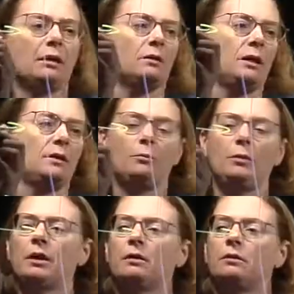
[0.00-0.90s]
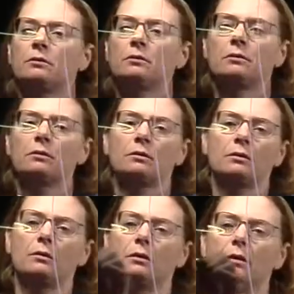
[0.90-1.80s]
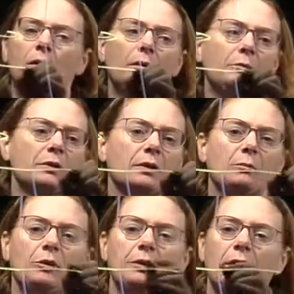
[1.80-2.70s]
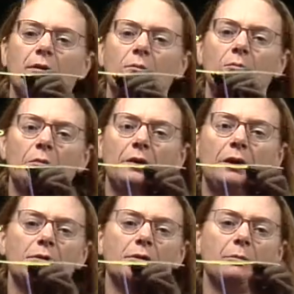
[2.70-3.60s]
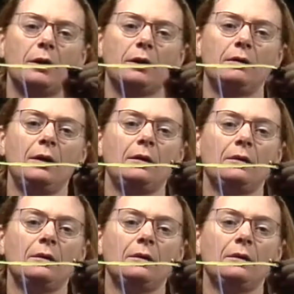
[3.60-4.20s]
of in the middle, I'm just going to pretend there's the middle.